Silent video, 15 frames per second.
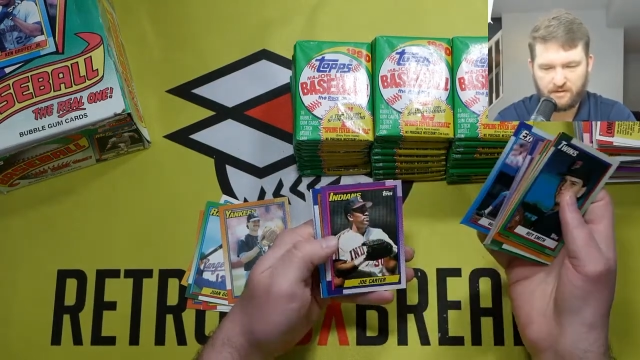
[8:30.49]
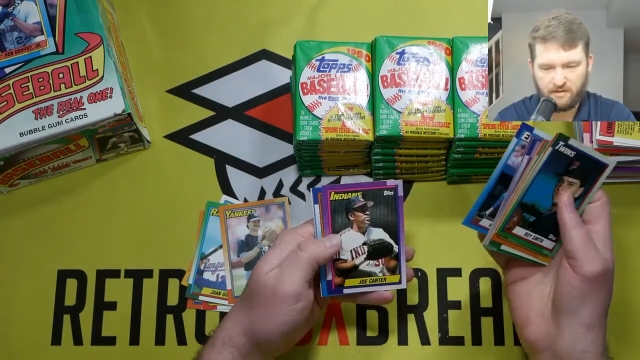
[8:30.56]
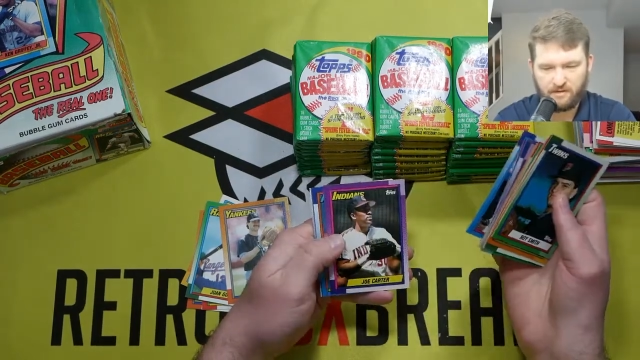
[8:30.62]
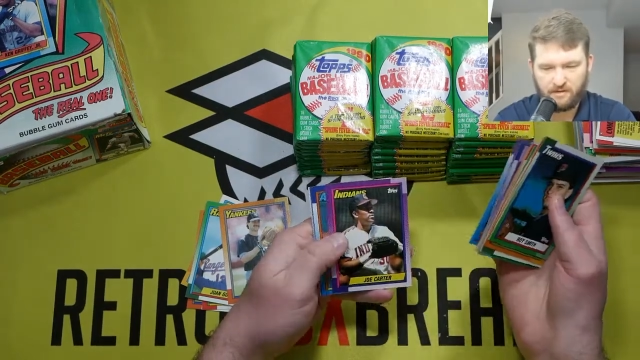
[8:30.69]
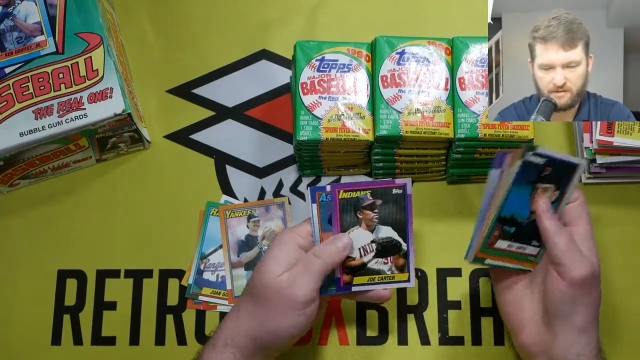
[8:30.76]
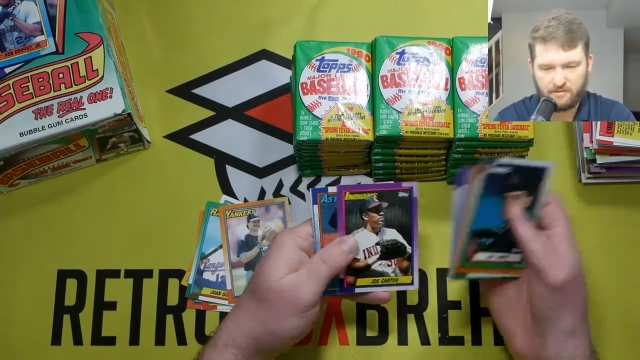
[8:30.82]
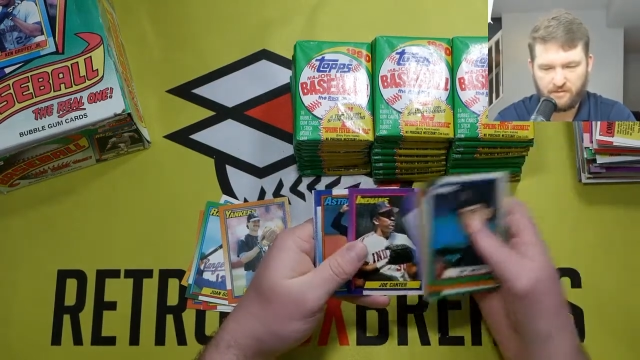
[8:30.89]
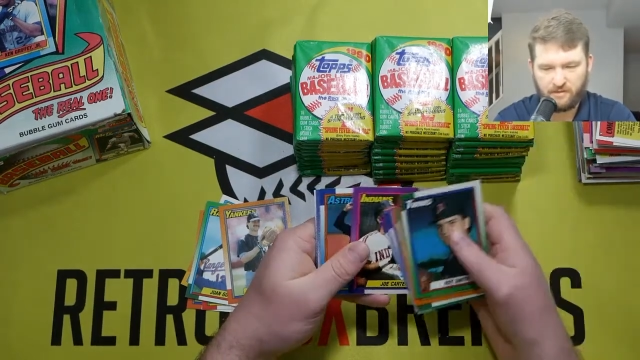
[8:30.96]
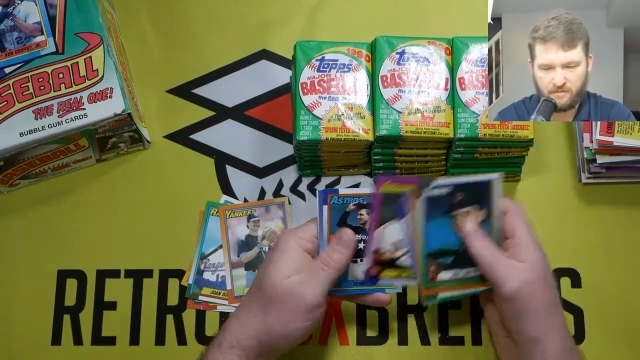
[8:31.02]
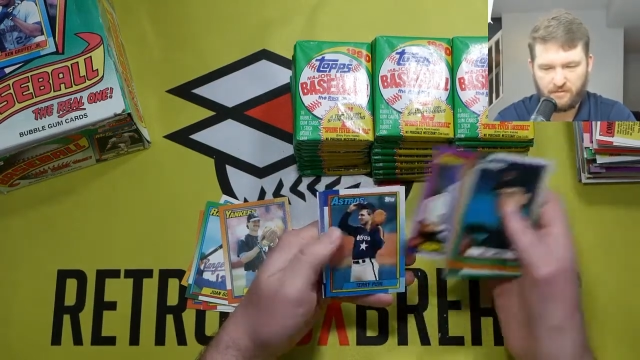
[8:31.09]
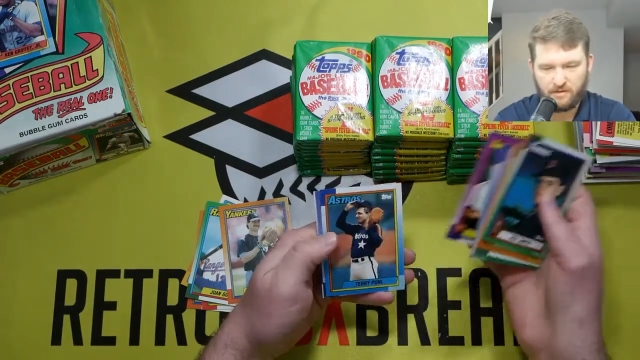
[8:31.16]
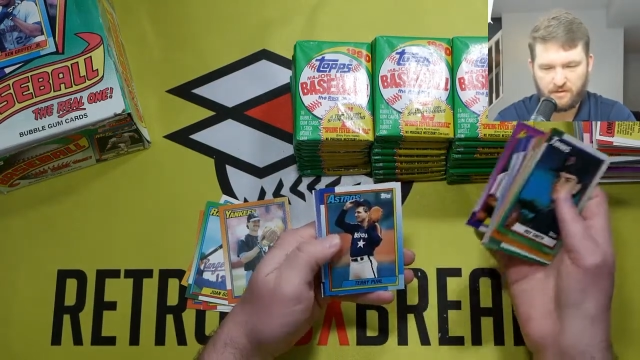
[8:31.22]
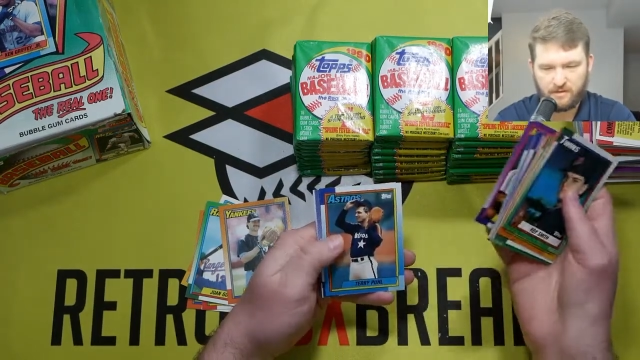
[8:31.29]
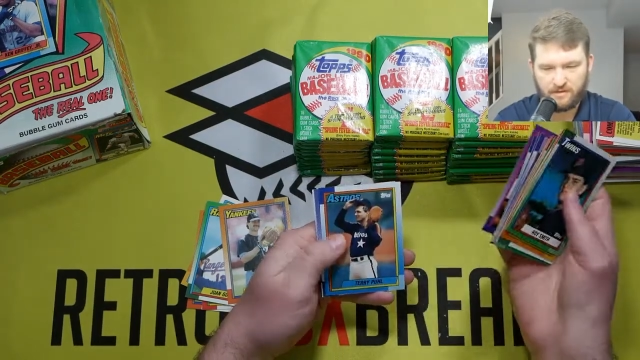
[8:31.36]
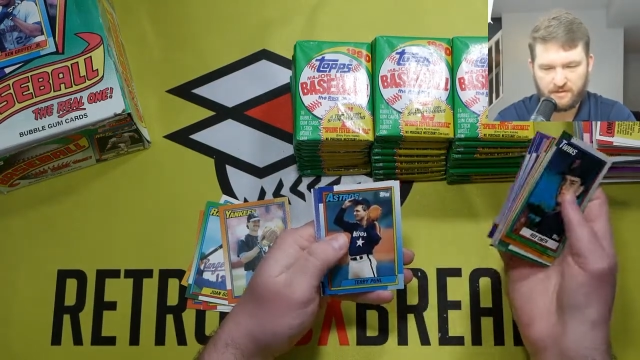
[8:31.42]
of cards we
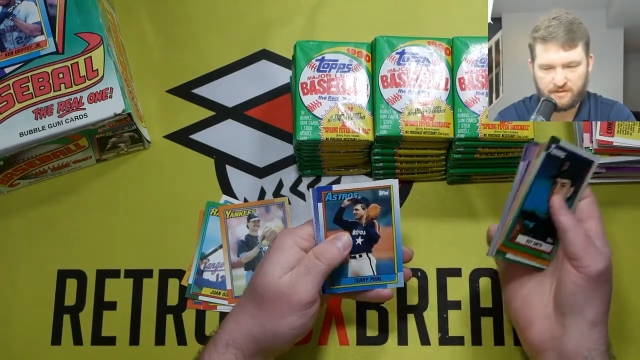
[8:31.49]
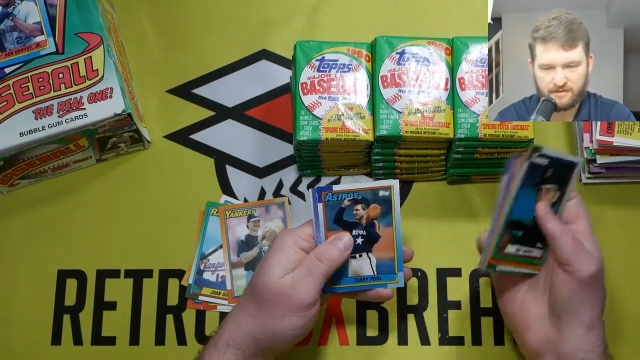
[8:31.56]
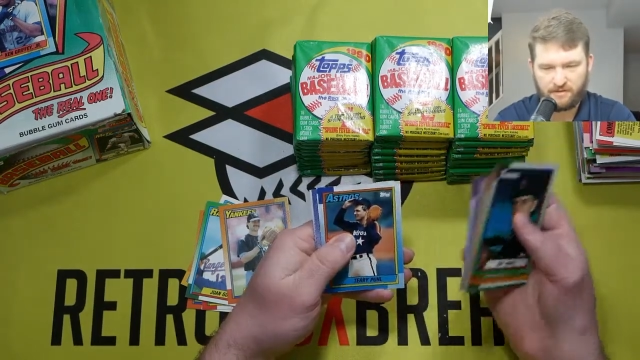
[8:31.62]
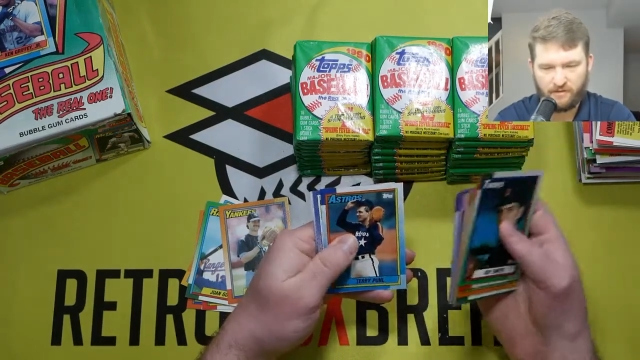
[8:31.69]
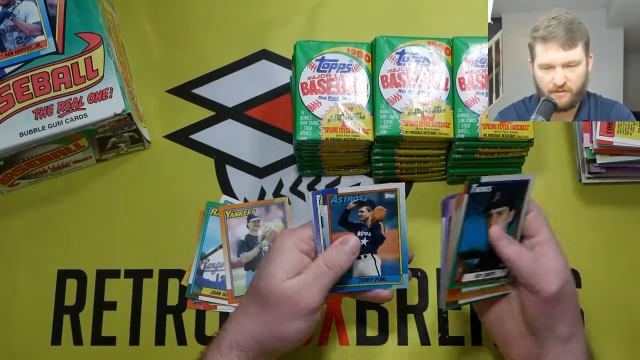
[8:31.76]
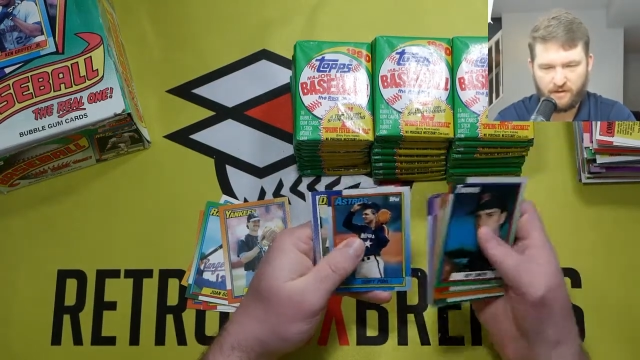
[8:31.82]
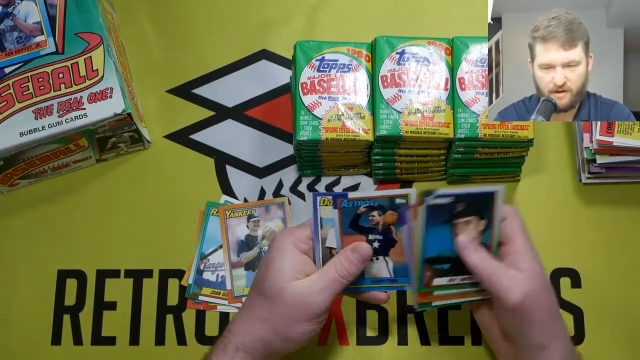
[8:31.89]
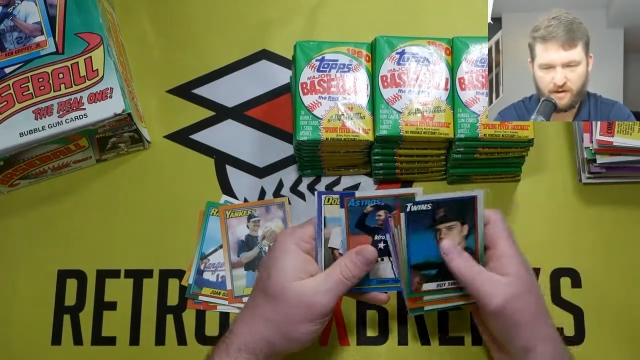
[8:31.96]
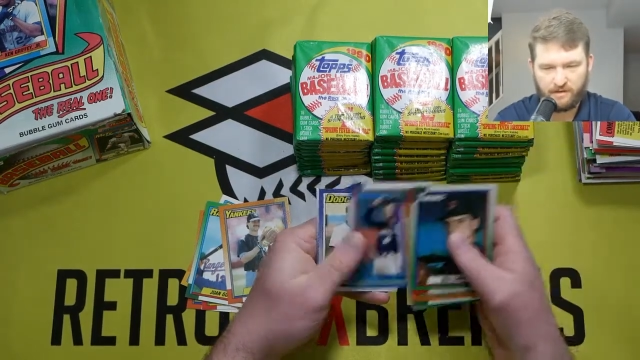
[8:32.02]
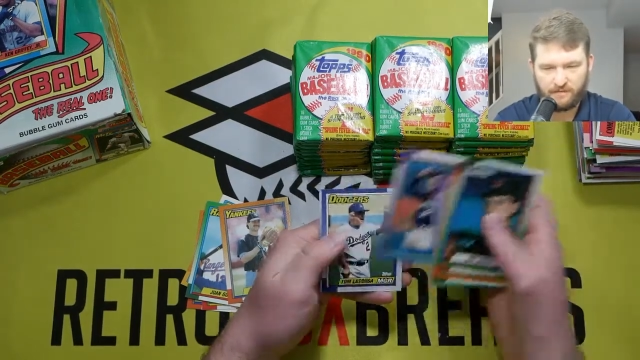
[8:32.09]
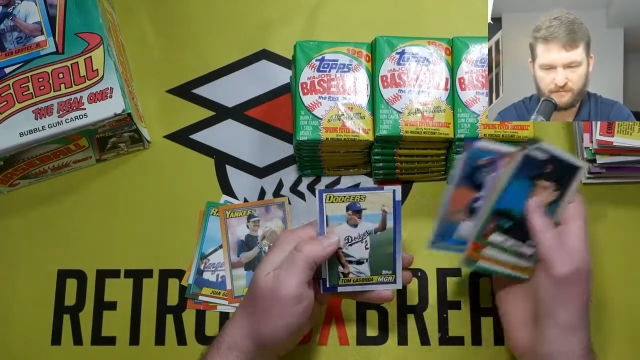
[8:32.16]
want, that's great.